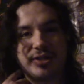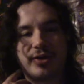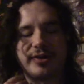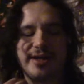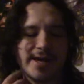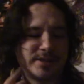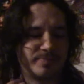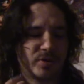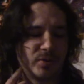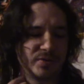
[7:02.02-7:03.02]
on the
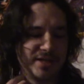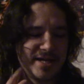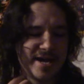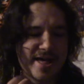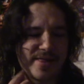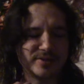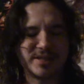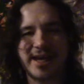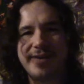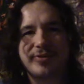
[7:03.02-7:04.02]
Xbone, and then I was
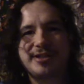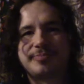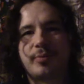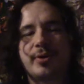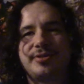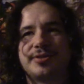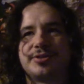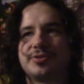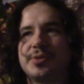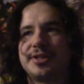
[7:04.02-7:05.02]
like, hey, if it gets ported to the
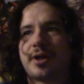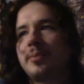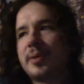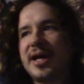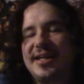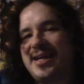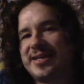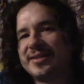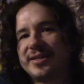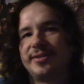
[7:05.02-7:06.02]
Switch, I'll buy it
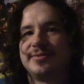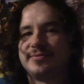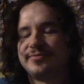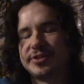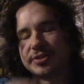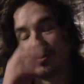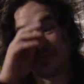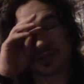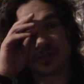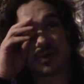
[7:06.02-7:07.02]
again, like the physical
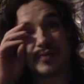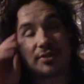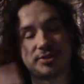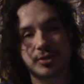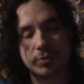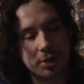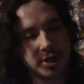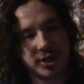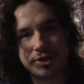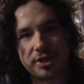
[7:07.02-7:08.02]
version or whatever. So,
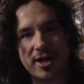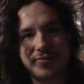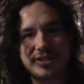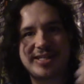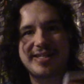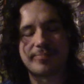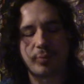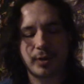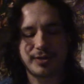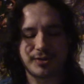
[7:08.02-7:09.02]
sure enough, it did get
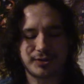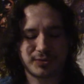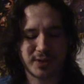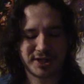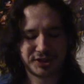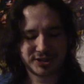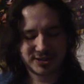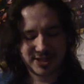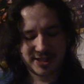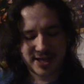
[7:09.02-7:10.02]
ported to the Switch,
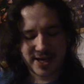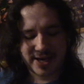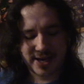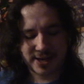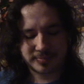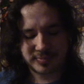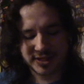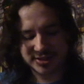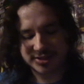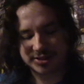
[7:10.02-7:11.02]
and
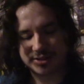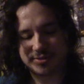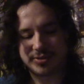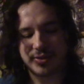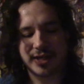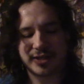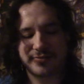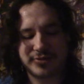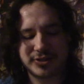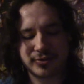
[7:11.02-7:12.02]
because it's, I got the
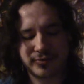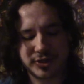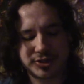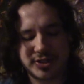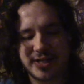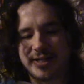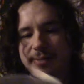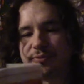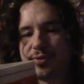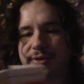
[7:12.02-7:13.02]
physical version, it
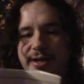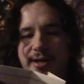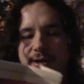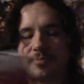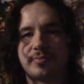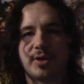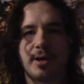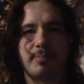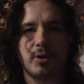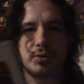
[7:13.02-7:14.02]
comes with a
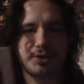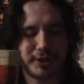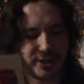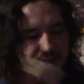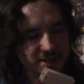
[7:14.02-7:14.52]
poster,